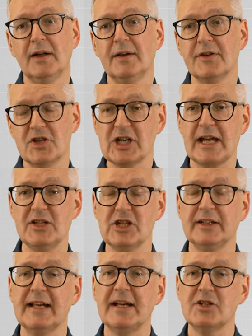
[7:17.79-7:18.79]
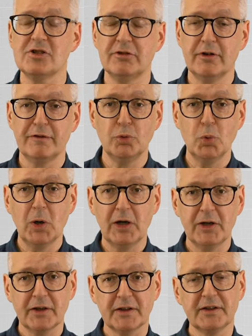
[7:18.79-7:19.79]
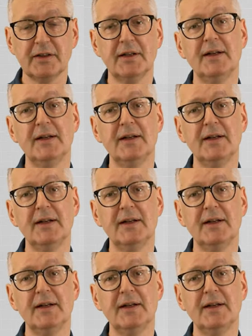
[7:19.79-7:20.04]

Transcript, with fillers: the changing nature of work